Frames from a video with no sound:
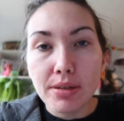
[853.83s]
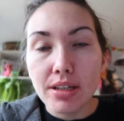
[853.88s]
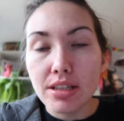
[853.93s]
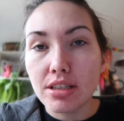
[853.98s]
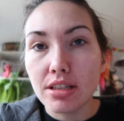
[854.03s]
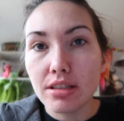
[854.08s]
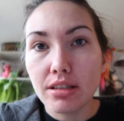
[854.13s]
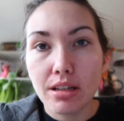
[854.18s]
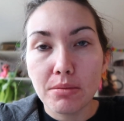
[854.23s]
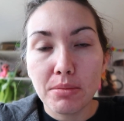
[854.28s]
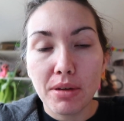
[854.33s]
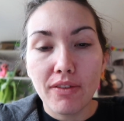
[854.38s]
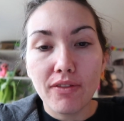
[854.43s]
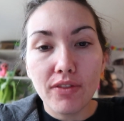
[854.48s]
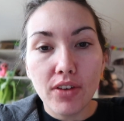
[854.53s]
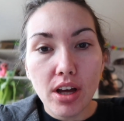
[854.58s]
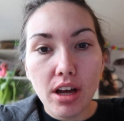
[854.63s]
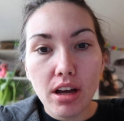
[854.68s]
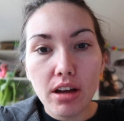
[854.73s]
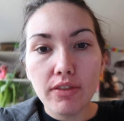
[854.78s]
but it's just going to be
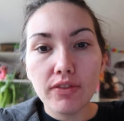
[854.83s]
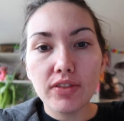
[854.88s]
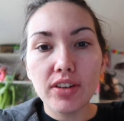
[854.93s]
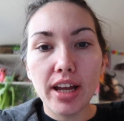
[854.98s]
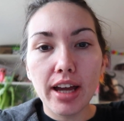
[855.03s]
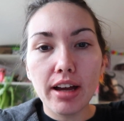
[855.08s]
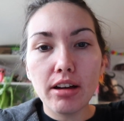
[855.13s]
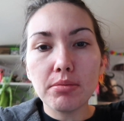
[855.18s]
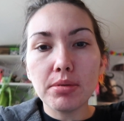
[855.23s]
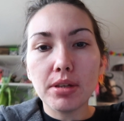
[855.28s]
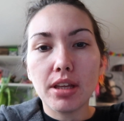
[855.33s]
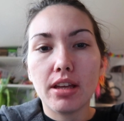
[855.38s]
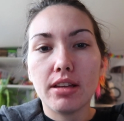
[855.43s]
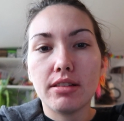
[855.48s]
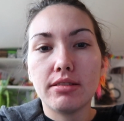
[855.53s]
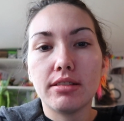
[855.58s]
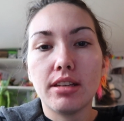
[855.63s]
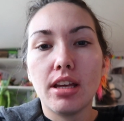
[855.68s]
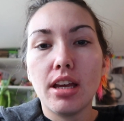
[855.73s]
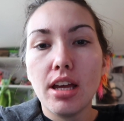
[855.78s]
fur for now
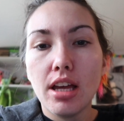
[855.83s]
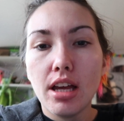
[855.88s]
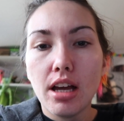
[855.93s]
because